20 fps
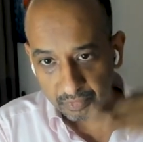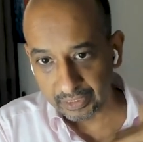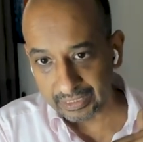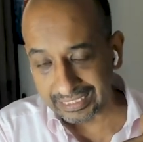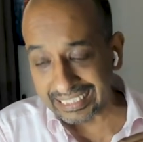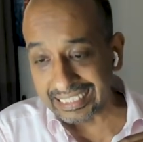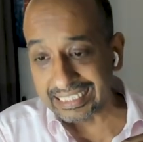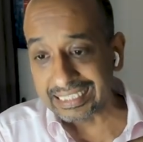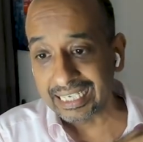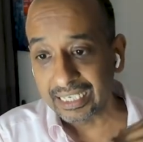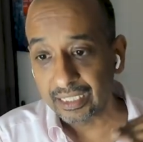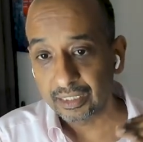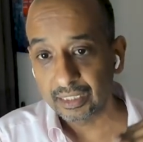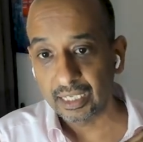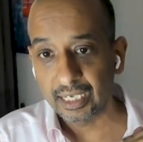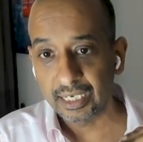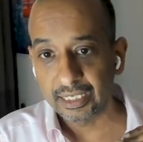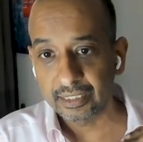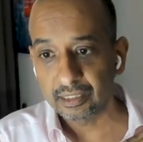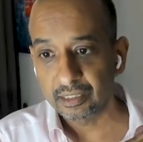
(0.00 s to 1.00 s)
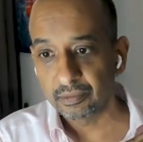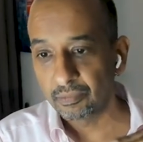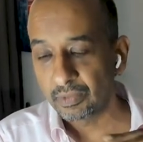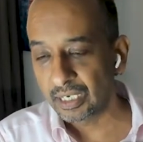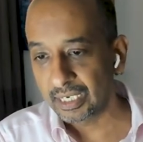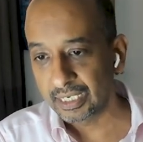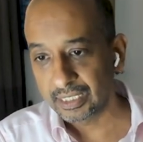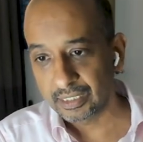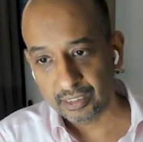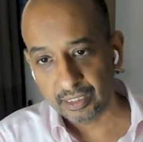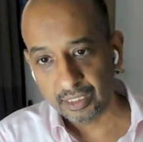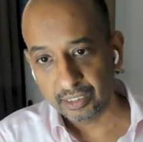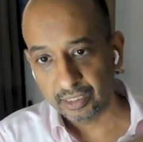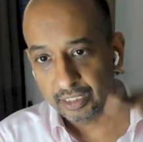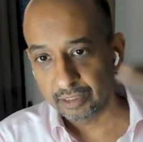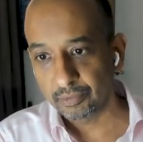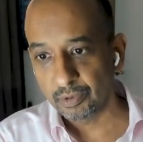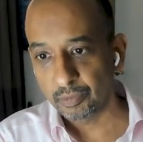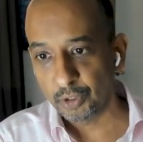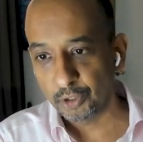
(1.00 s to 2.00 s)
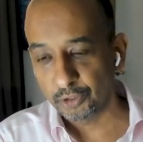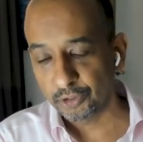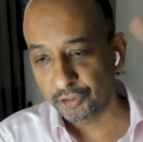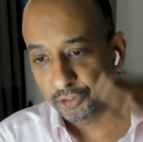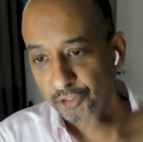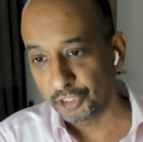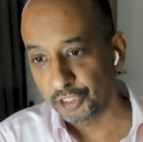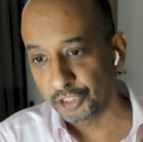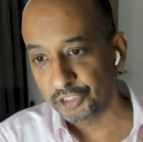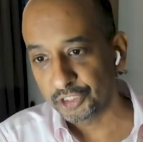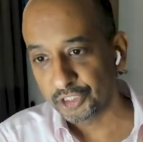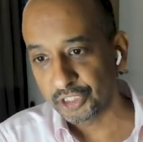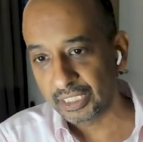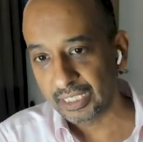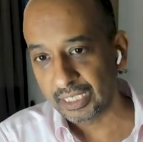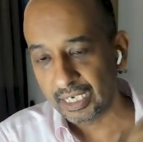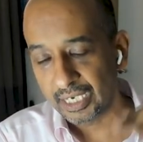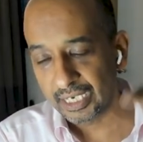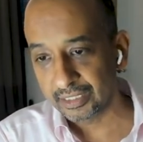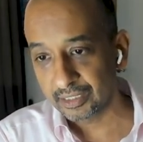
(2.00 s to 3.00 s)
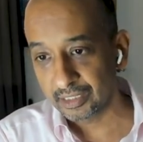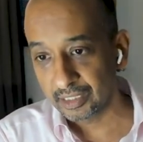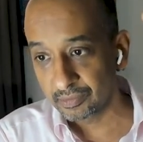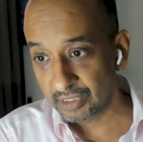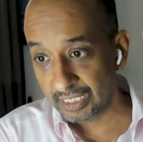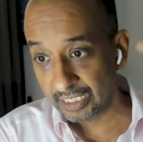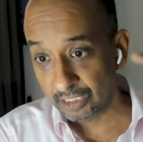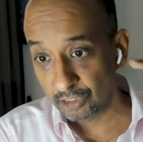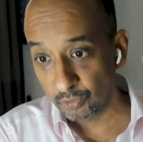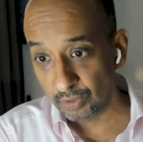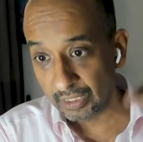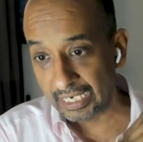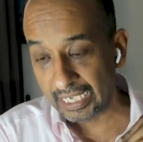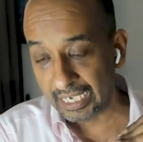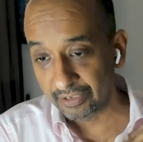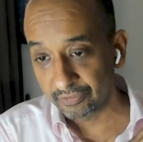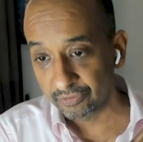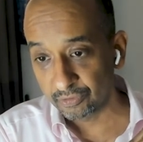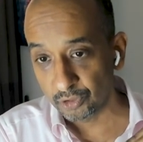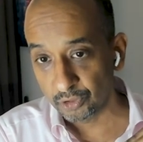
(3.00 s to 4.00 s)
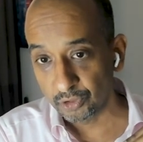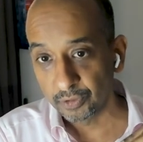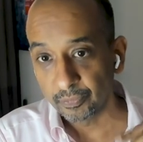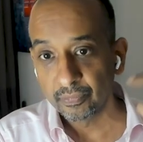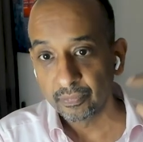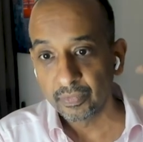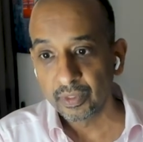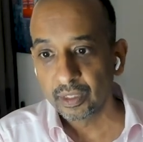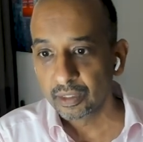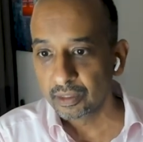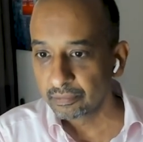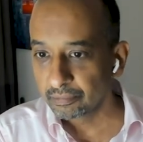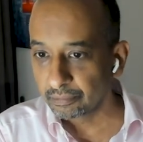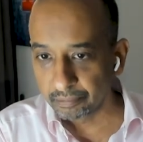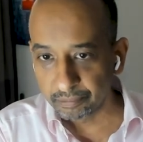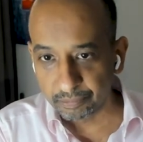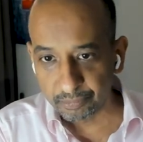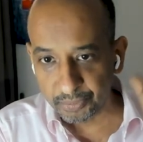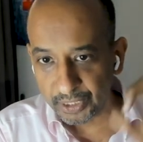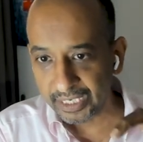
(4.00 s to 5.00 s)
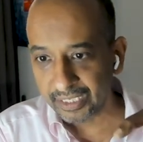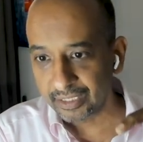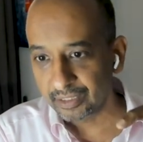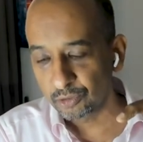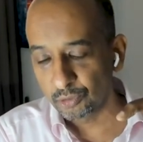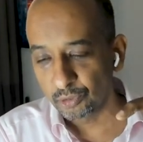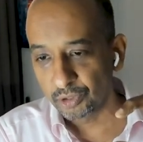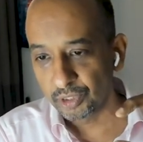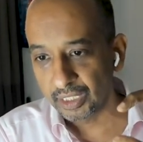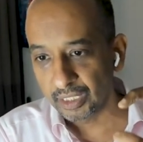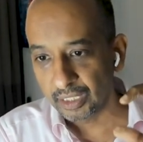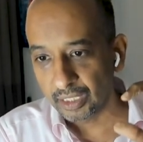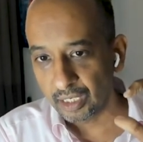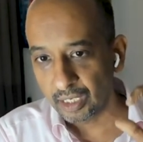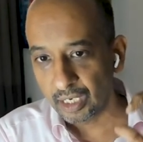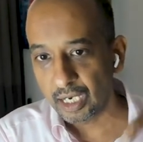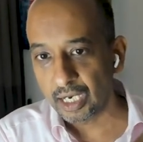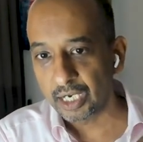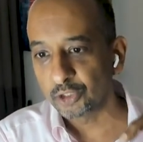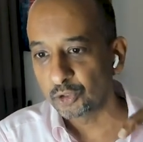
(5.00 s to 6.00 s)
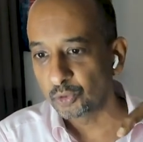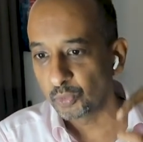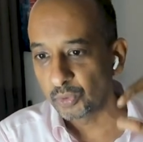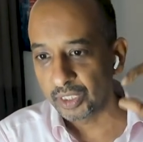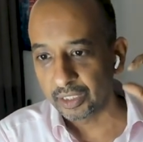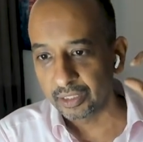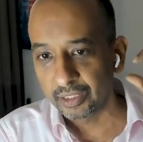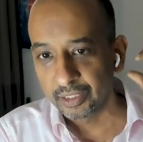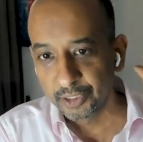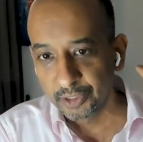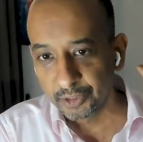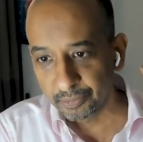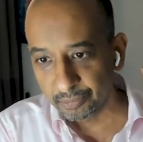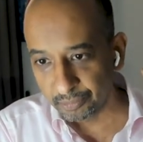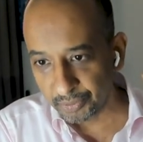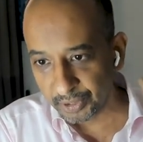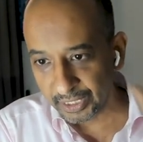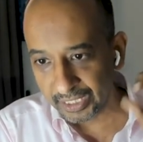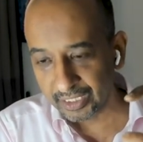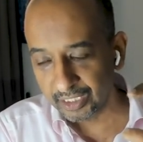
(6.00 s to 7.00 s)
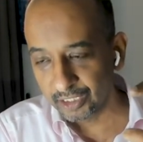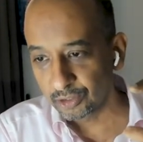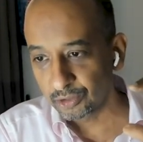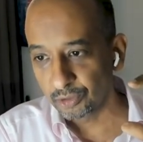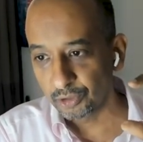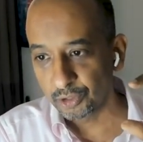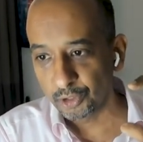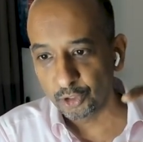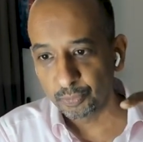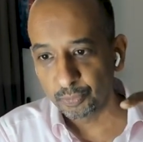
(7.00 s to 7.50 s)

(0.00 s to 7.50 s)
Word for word: detailed, itemized, I think about 30 items that you will have to break to the hardware, break into the